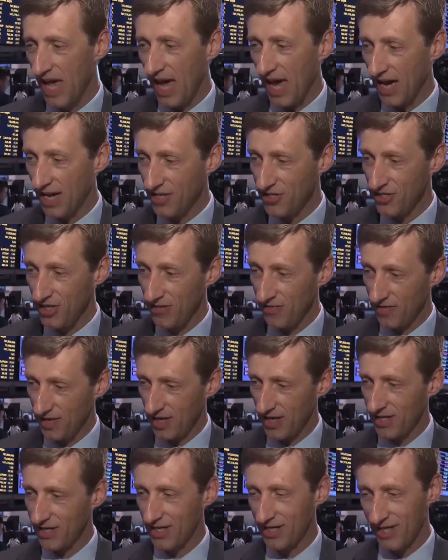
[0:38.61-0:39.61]

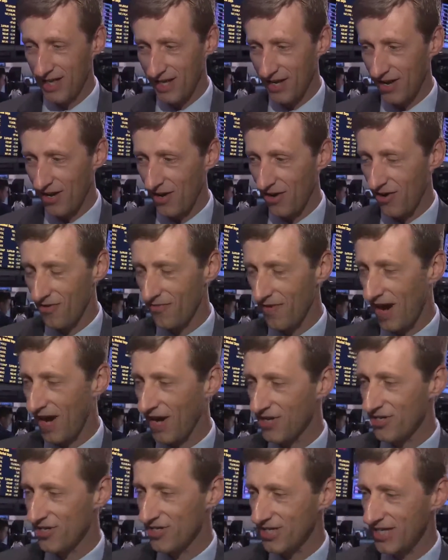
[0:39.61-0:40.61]
HDV, the ticker of
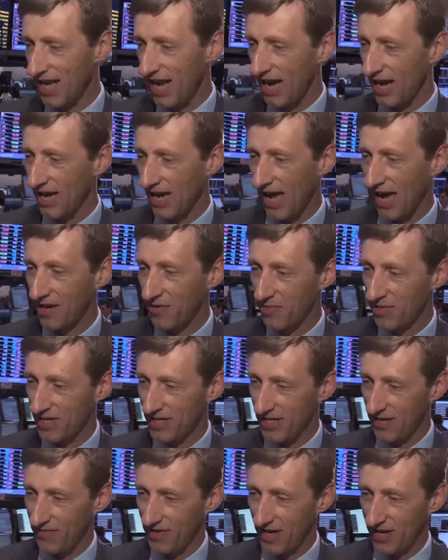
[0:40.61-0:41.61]
iShares High Equity
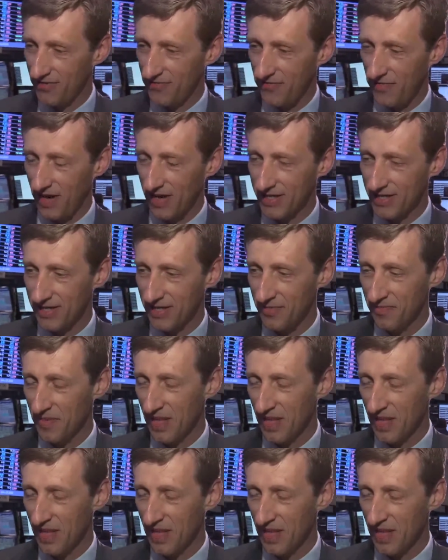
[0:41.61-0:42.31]
Dividend Fund,